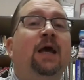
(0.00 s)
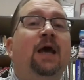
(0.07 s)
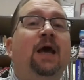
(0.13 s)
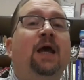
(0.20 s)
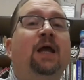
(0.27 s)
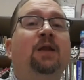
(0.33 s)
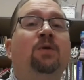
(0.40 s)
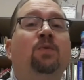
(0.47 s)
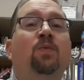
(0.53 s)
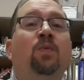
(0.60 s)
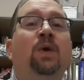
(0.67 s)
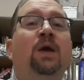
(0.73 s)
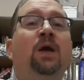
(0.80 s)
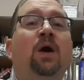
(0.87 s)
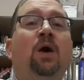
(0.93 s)
And
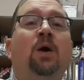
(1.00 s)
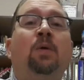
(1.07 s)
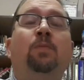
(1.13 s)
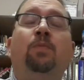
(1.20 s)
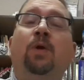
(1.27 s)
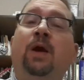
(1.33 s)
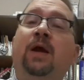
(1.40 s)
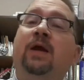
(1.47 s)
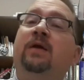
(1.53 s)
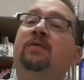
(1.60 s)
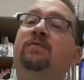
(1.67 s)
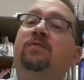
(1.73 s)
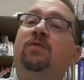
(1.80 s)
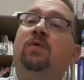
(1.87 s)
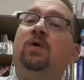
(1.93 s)
we are praying
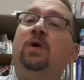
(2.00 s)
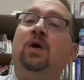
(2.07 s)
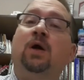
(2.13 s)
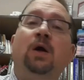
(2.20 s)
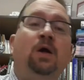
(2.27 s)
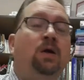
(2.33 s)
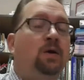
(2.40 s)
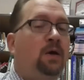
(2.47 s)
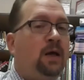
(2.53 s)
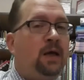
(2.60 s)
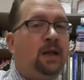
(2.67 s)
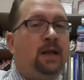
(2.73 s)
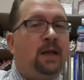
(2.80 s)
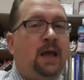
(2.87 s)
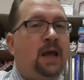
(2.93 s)
for
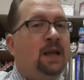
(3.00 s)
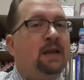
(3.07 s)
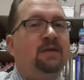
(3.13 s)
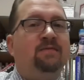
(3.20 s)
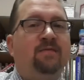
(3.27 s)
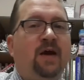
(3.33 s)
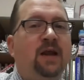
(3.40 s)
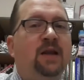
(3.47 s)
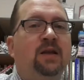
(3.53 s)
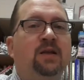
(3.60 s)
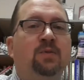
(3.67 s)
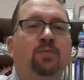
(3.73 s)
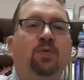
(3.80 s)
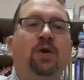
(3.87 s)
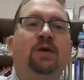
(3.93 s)
and invited
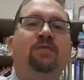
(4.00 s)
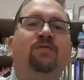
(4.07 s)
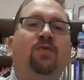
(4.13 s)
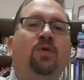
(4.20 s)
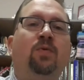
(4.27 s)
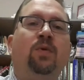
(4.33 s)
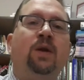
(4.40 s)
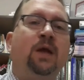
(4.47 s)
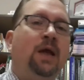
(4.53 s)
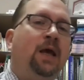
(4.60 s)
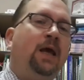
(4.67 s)
to bring forward